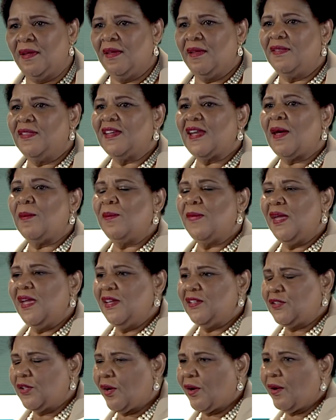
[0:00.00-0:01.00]
that I
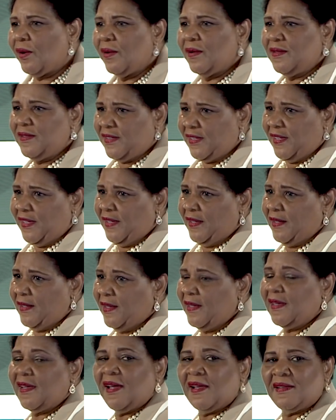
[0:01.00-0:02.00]
made to R&D,
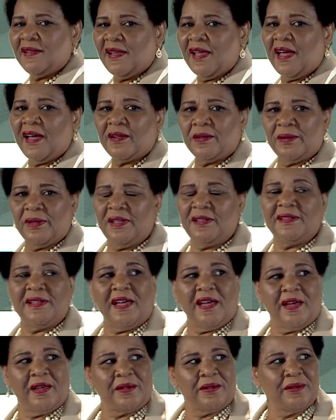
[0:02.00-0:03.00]
it got louder and
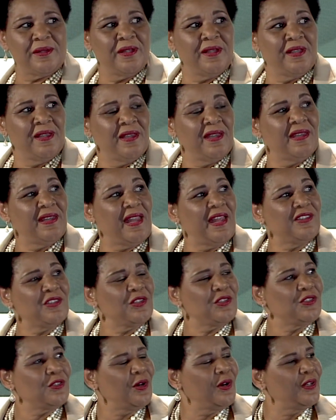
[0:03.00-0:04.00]
louder. And I just
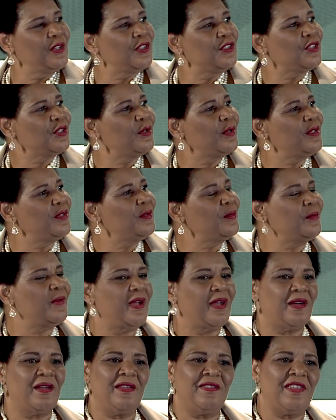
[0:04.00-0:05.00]
started turning
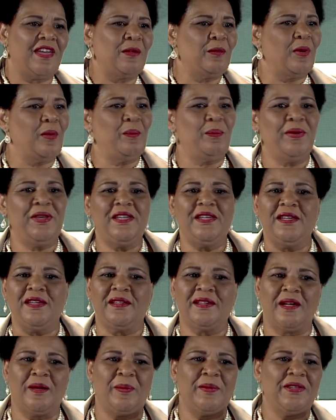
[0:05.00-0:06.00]
around, and they were beating
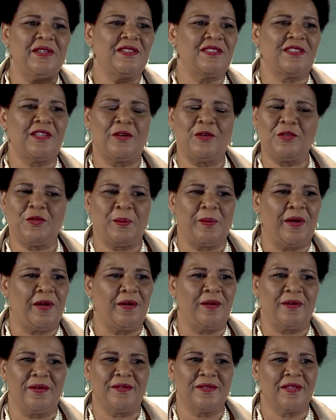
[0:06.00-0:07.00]
up against those
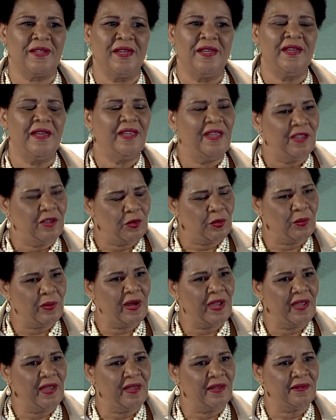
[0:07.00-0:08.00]
bars and
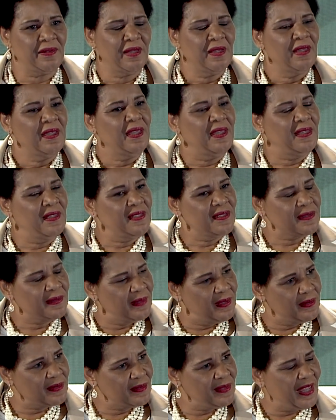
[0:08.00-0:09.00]
crying. And
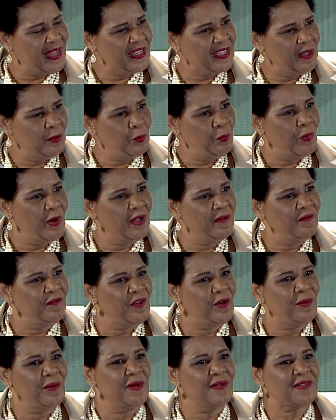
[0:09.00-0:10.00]
it's like in one
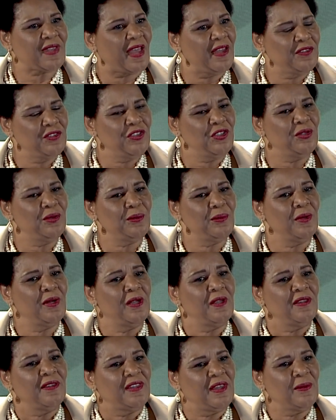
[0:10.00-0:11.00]
voice, I knew
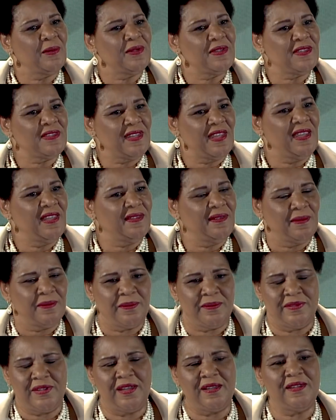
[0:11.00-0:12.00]
they were saying,
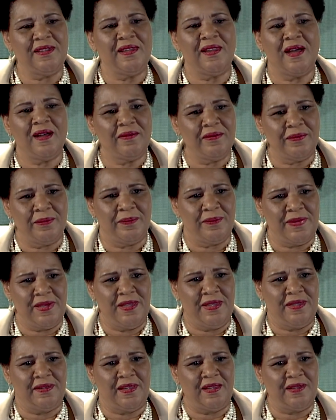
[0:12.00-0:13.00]
they love
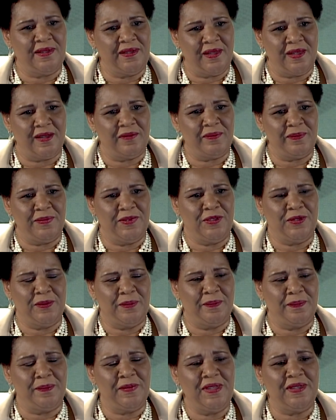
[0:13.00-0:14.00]
me, they love you,
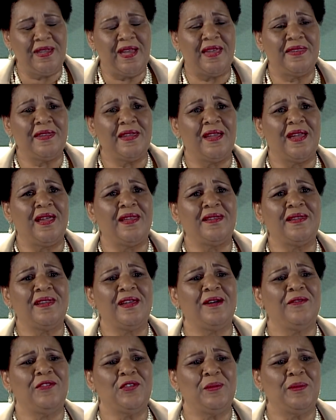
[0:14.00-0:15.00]
I
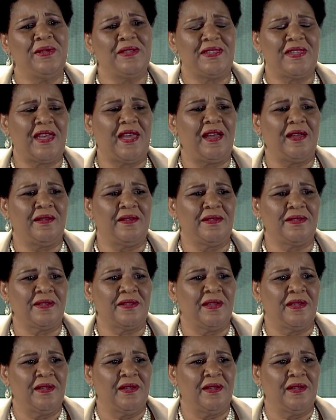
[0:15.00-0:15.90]
love you, Miss Alice.